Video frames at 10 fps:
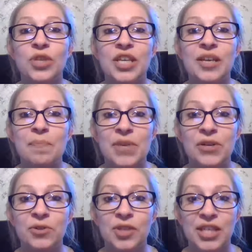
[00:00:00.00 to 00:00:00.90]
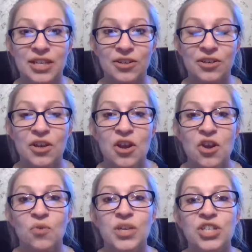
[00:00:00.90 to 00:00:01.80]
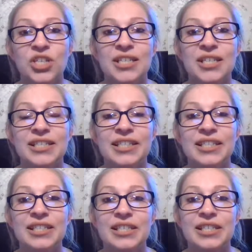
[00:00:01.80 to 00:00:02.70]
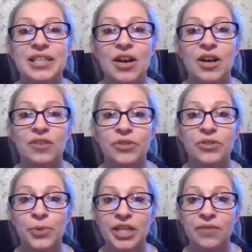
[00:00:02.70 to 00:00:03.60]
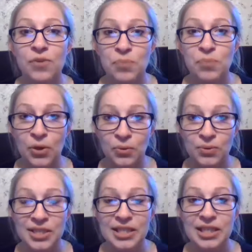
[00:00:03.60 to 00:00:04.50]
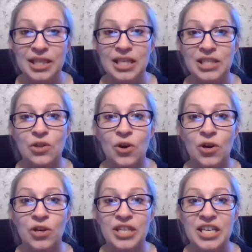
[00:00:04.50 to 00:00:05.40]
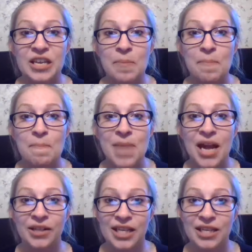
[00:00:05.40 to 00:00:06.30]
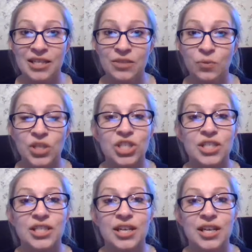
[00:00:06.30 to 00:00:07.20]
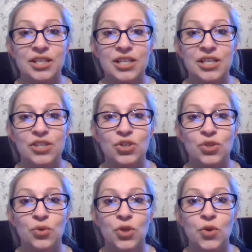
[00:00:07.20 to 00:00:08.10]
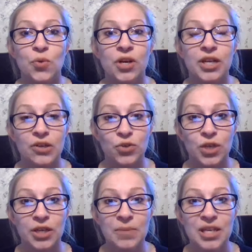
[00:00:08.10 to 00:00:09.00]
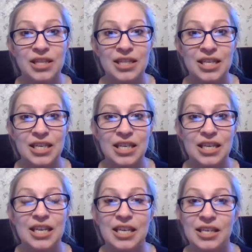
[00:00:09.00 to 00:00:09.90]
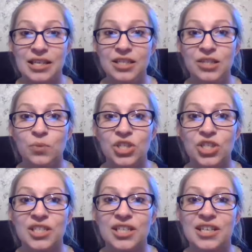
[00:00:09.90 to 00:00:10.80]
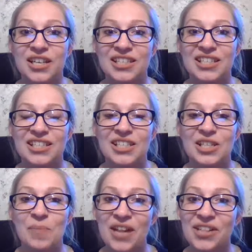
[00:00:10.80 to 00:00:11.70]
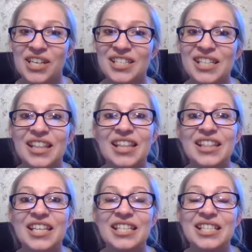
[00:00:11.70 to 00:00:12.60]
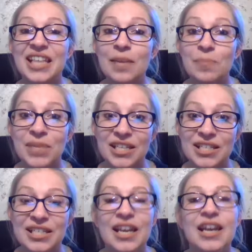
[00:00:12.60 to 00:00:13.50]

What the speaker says: the middle ear, which consists of 3 different bones. These are the malleus, which is connected to your eardrum, the incus, which is connected to the malleus, and then the stapes.